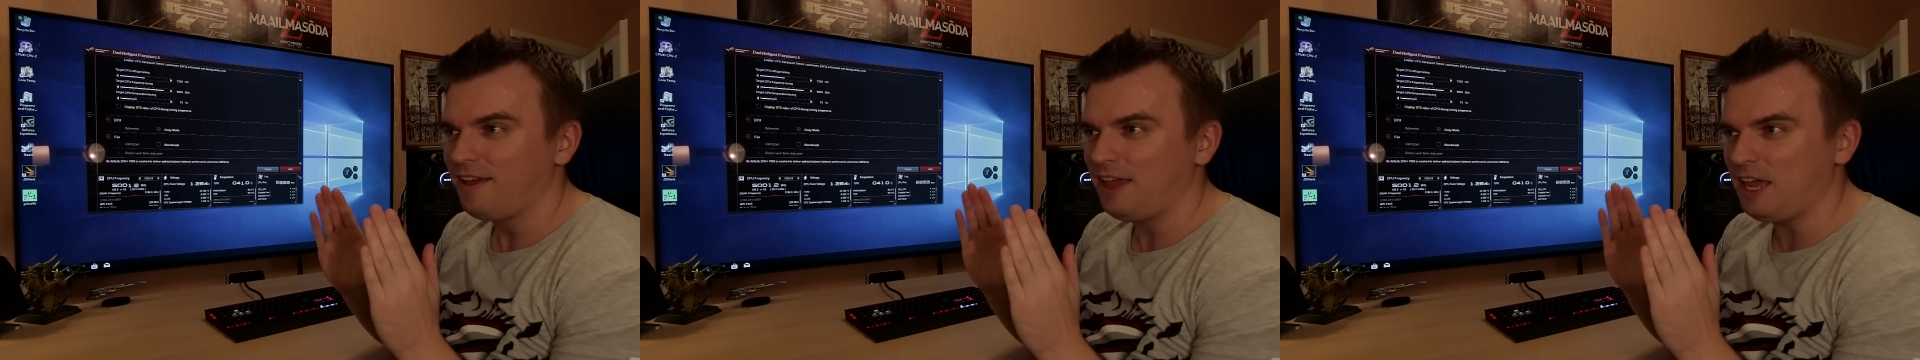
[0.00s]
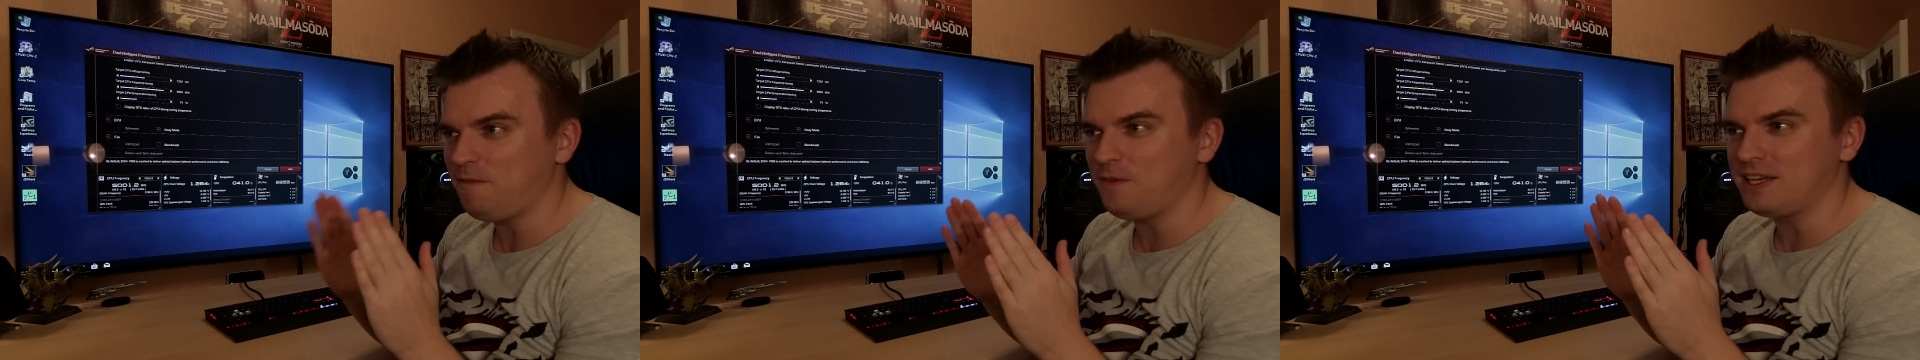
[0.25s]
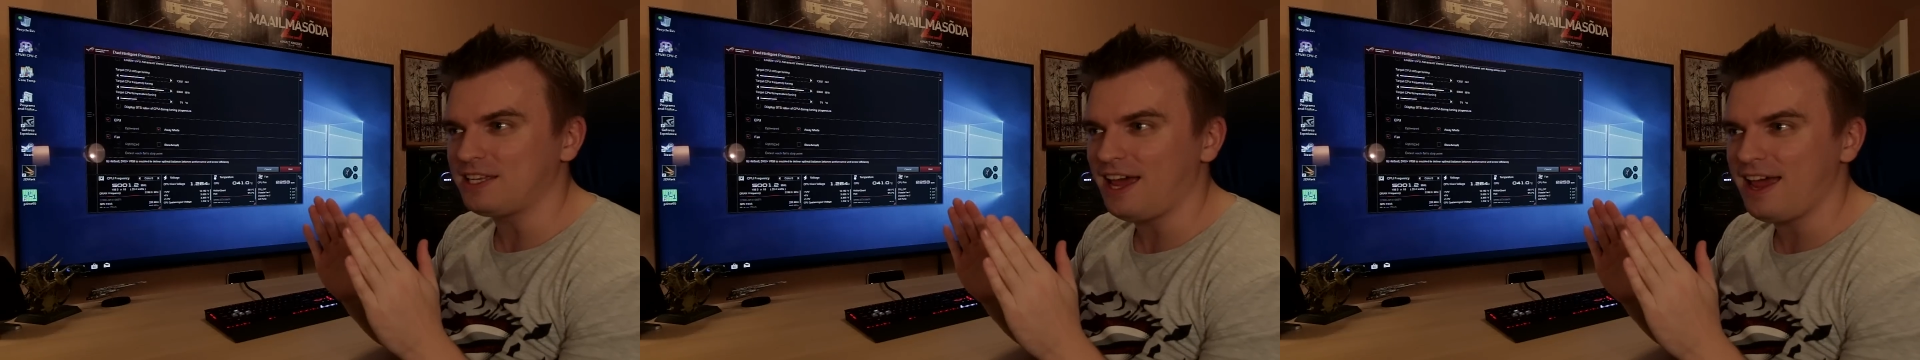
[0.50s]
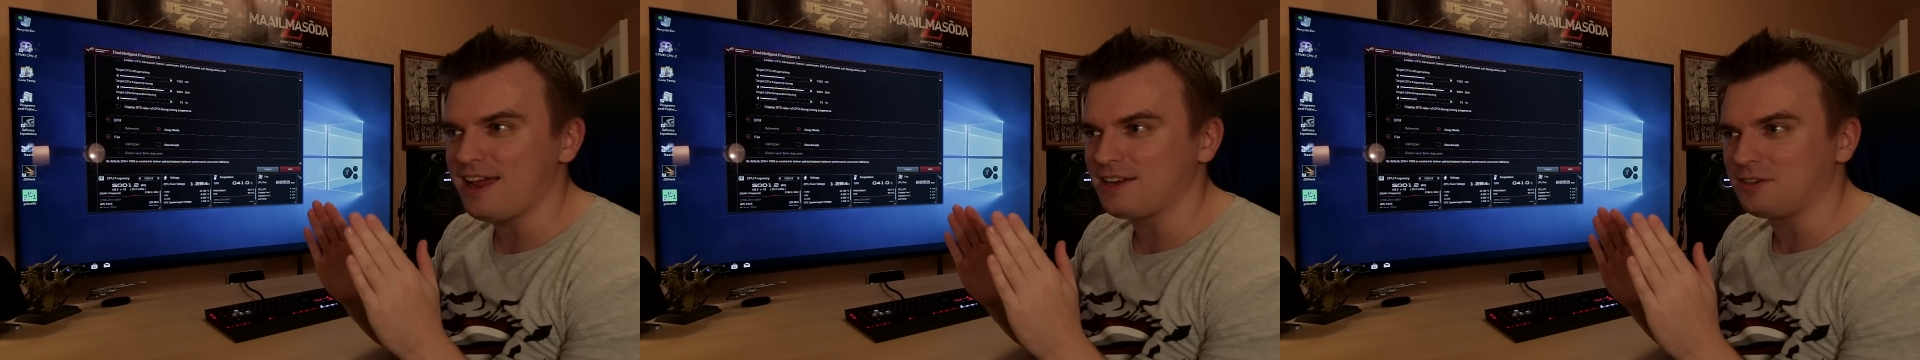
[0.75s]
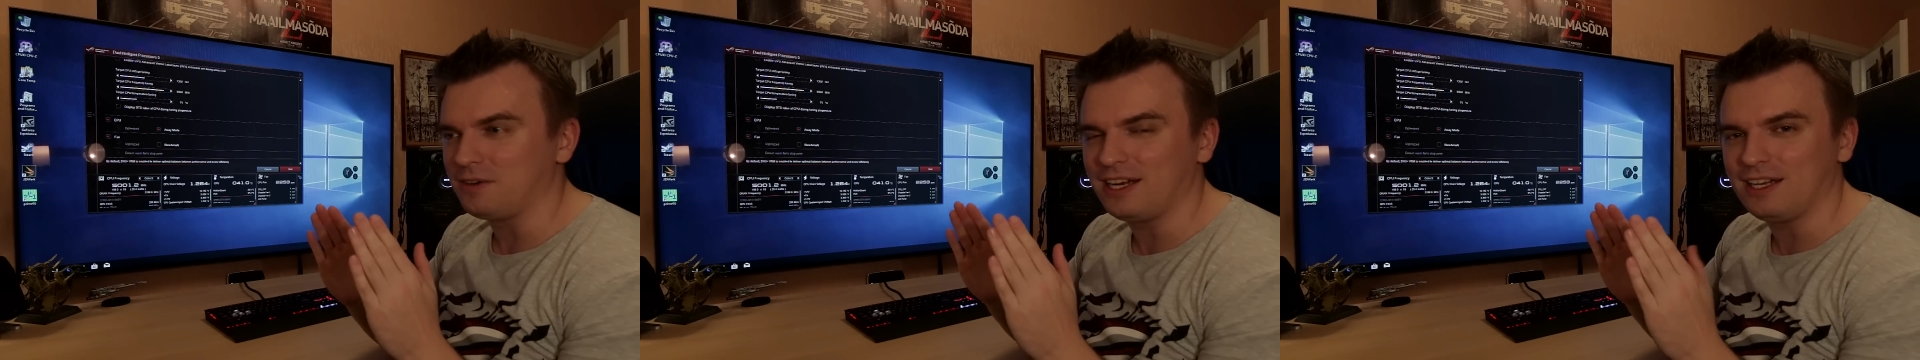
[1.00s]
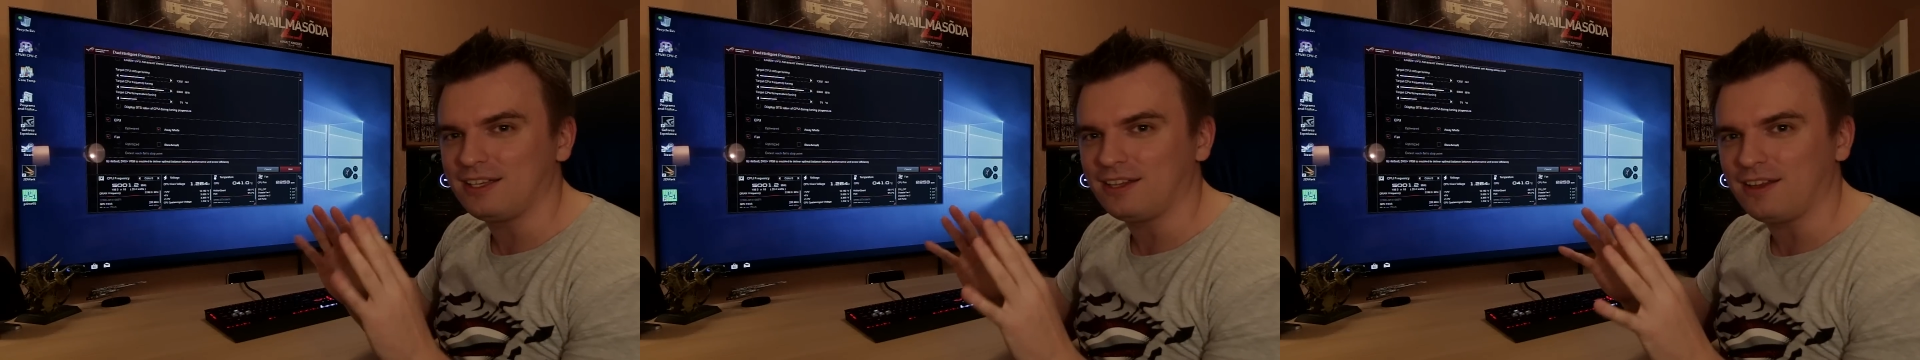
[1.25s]
If it hangs or
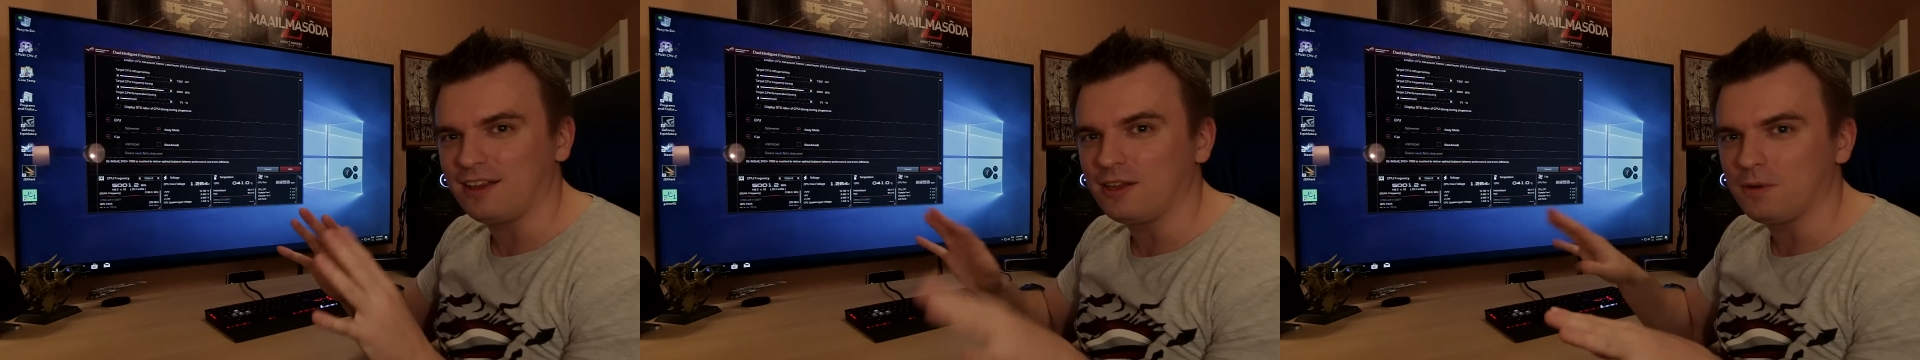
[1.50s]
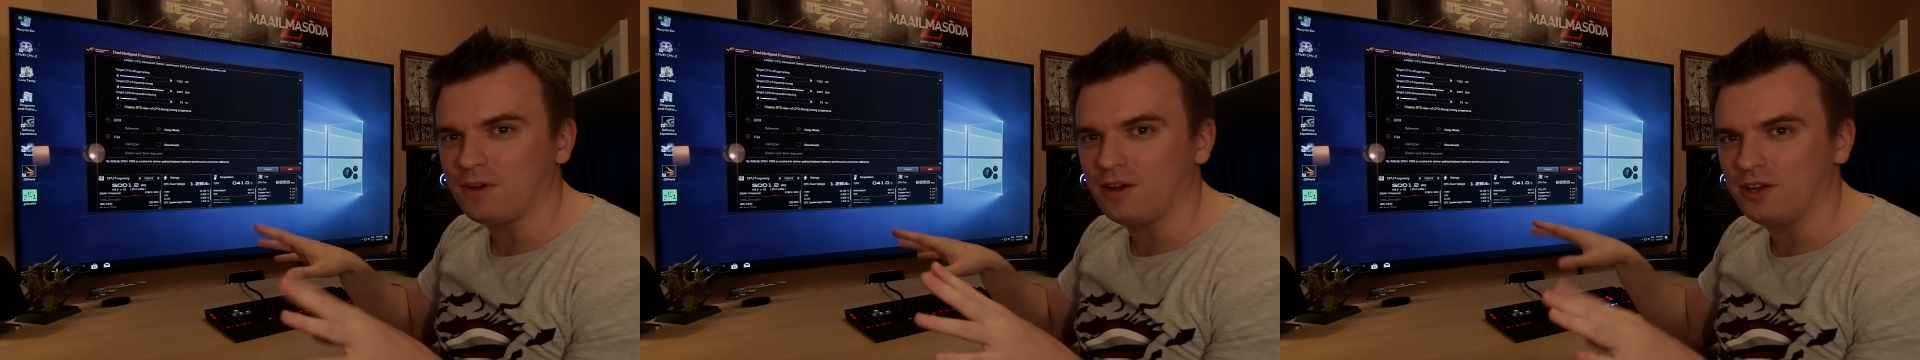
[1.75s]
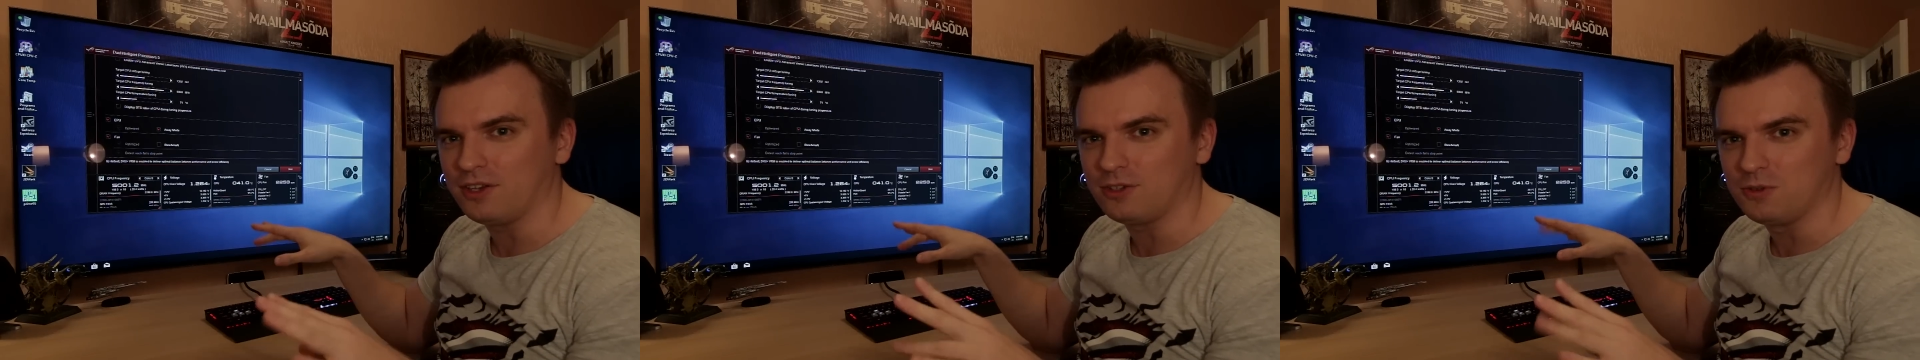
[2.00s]
anything, you can't